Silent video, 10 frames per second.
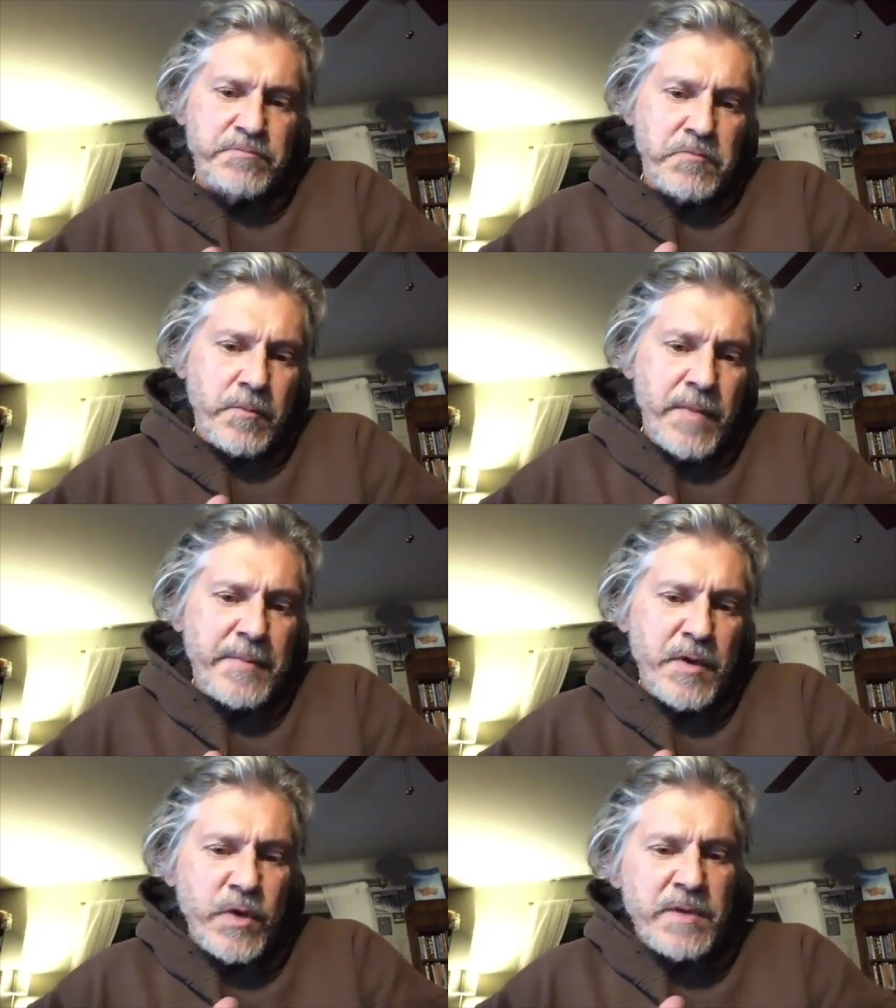
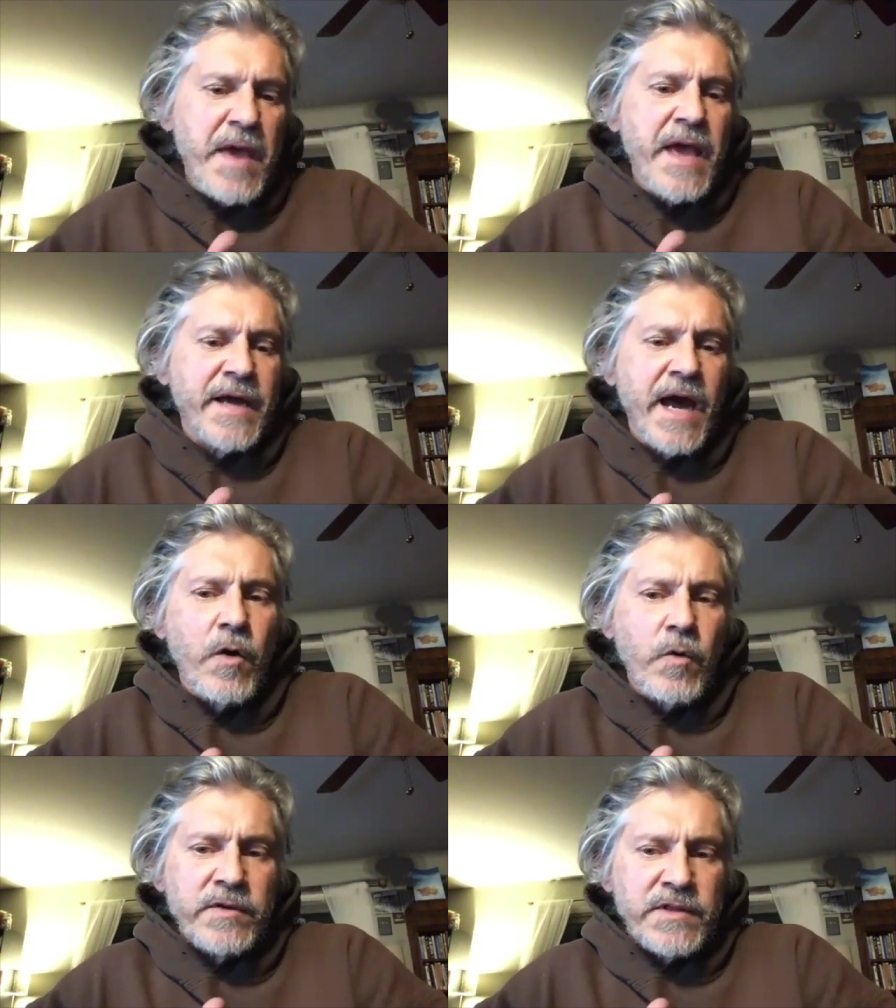maybe we make
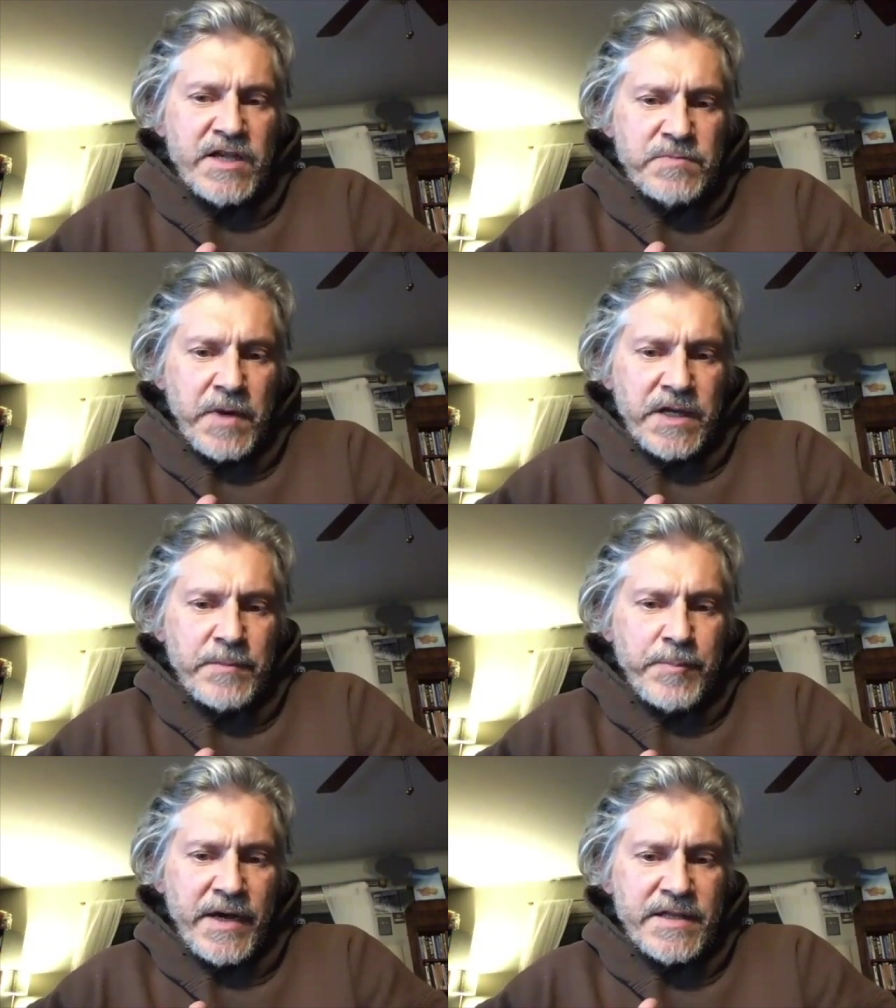out with less money,
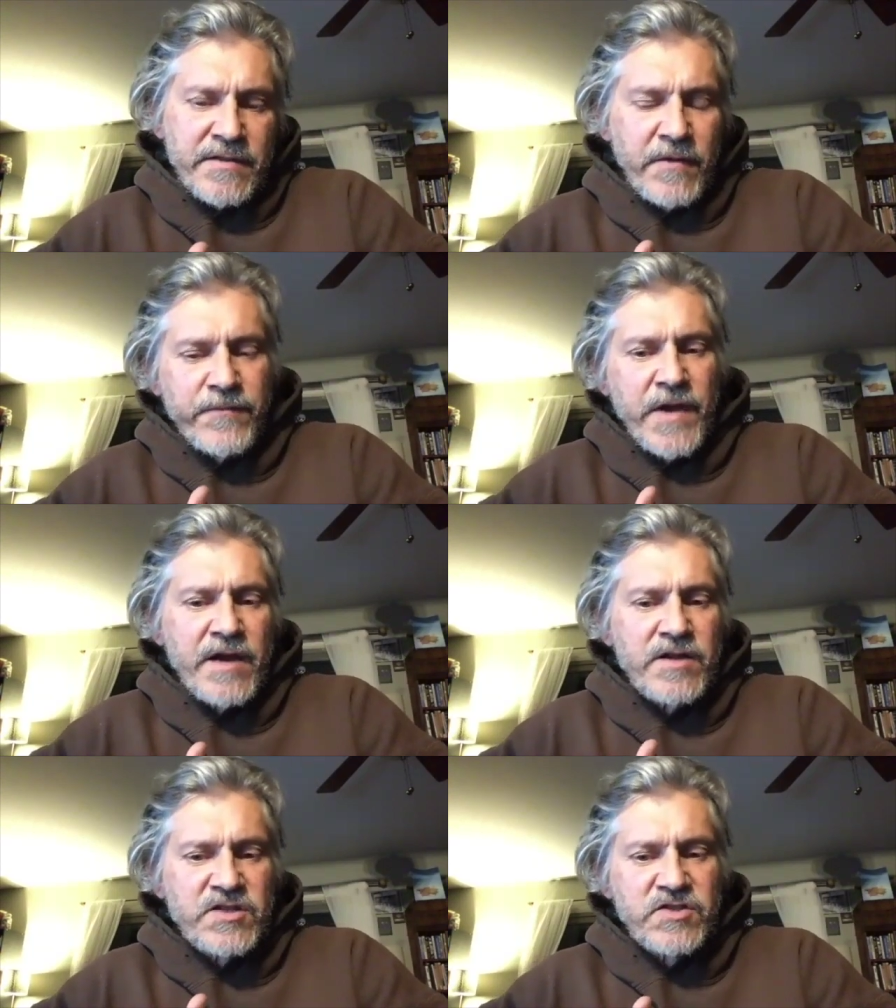but the
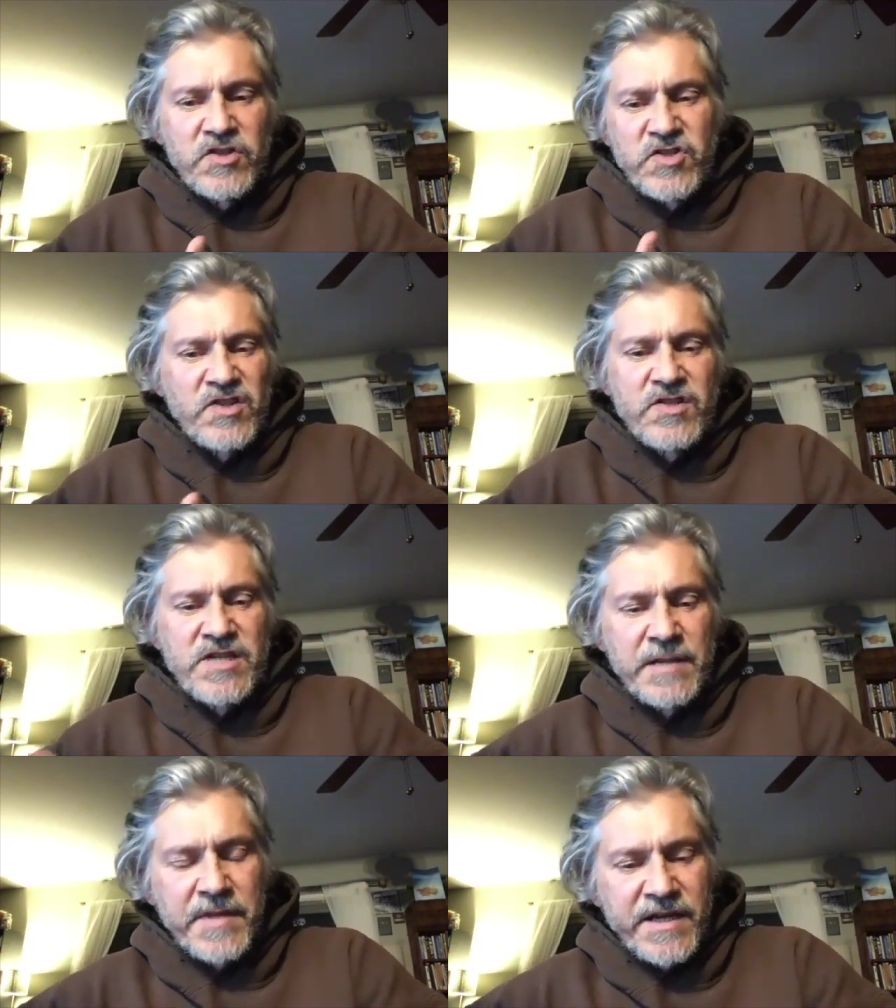fairness just doesn't
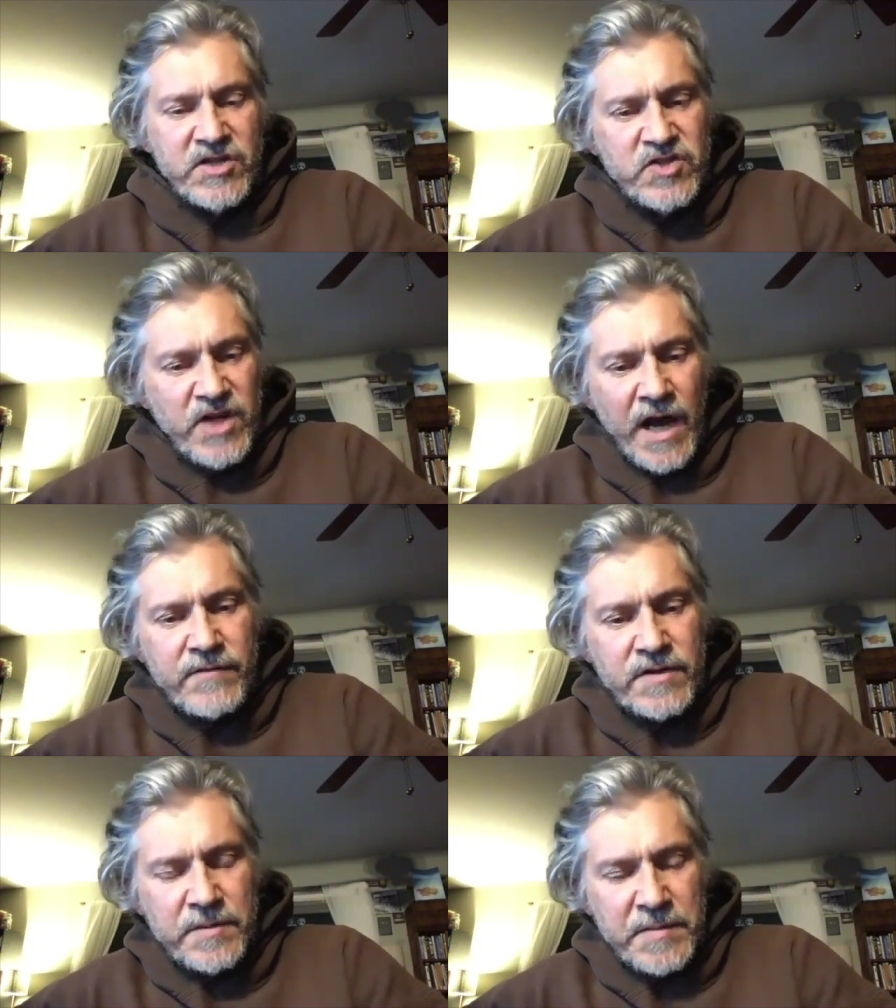seem like it's
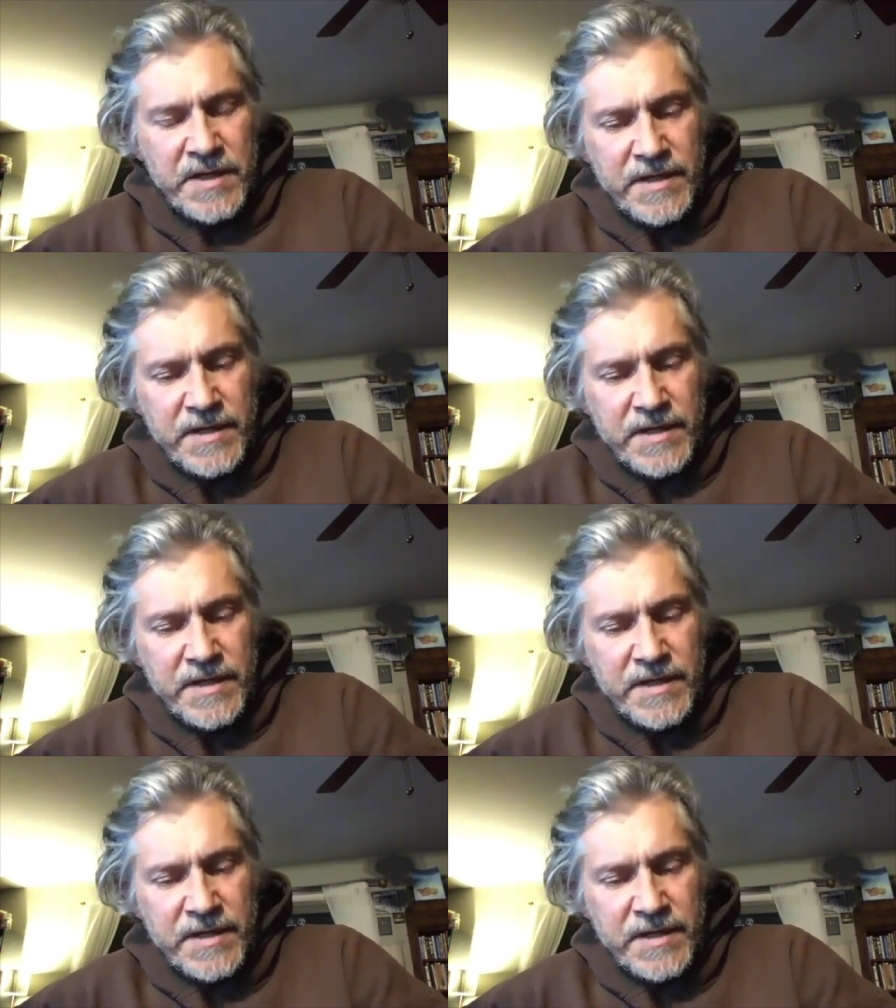jiving to me.